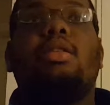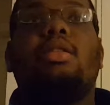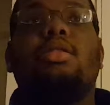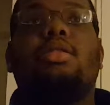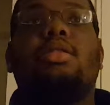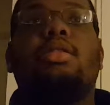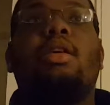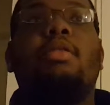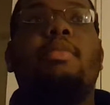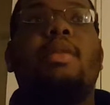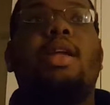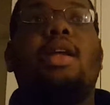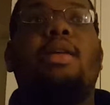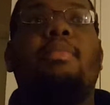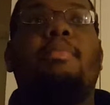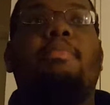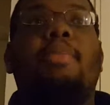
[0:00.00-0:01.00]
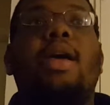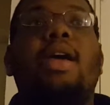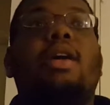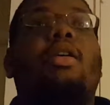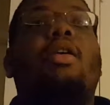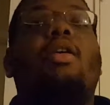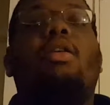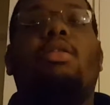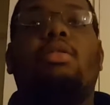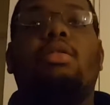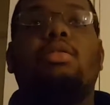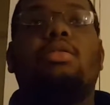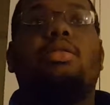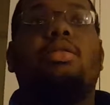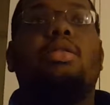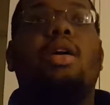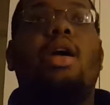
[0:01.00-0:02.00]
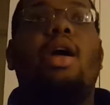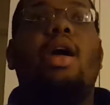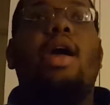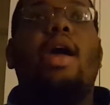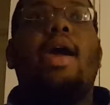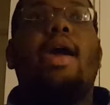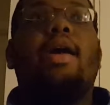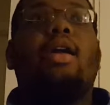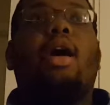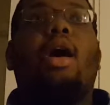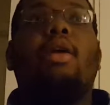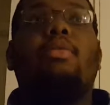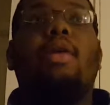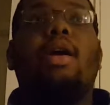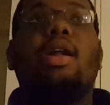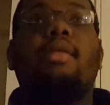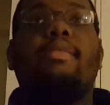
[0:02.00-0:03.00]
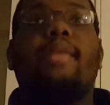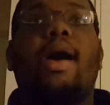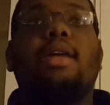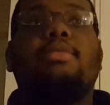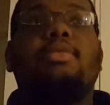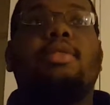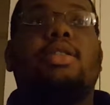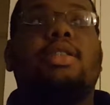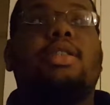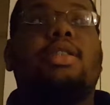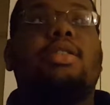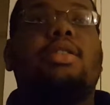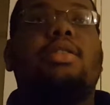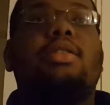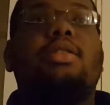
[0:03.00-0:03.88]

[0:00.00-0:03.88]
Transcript: so many big holes, and our running backs were just